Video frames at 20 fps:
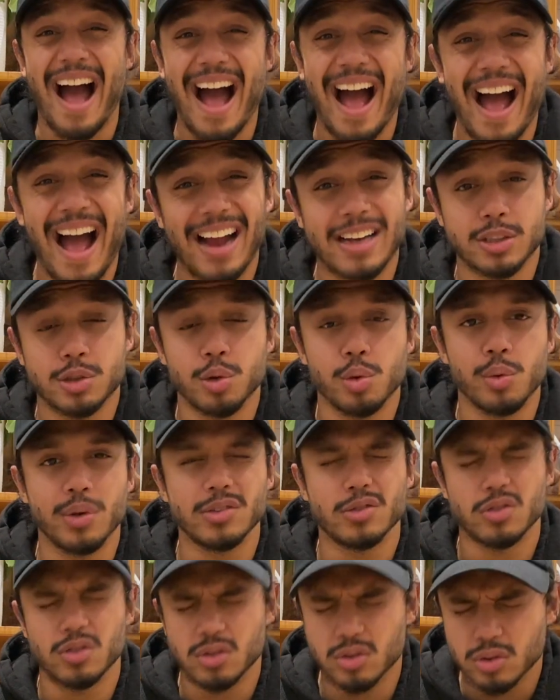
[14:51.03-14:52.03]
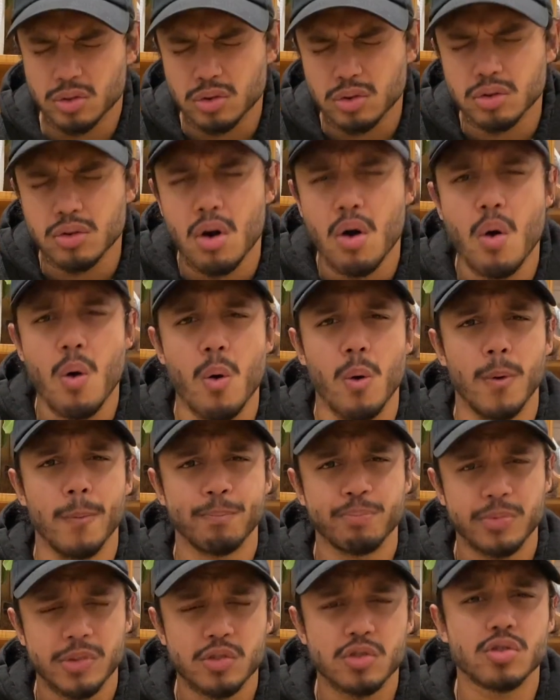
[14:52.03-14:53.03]
at all. It's
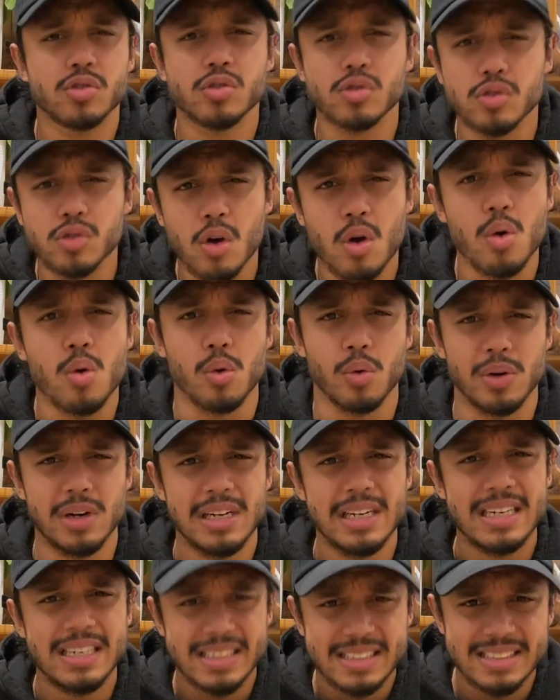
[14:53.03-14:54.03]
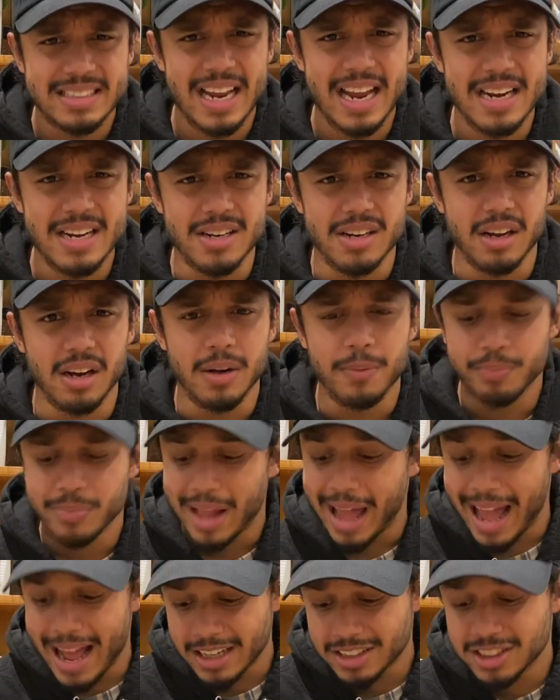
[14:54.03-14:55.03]
so tender.
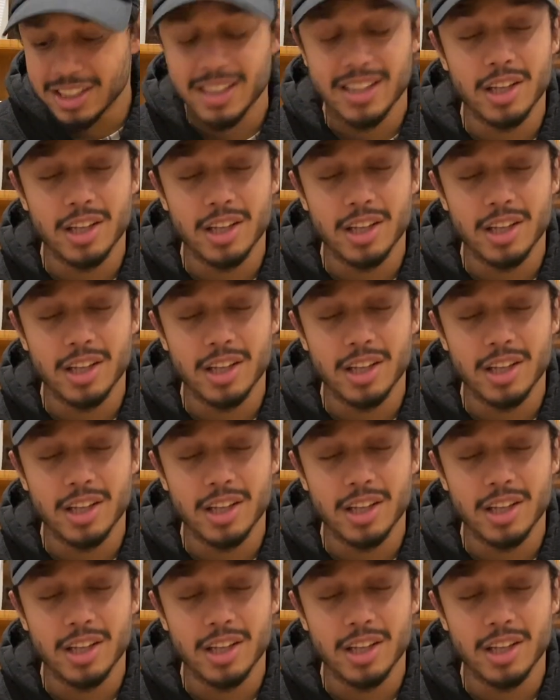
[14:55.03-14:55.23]
Actually,